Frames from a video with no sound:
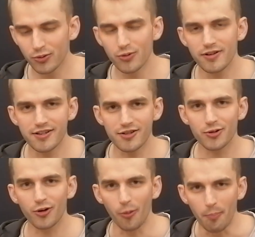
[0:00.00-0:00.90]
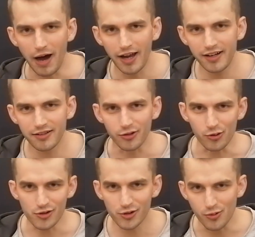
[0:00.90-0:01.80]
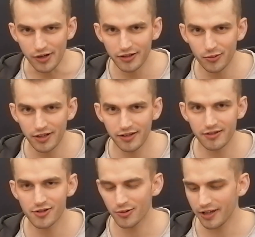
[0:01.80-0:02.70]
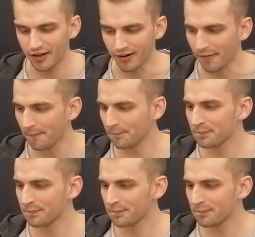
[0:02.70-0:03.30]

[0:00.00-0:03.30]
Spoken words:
to do is to combine those two ingredients together.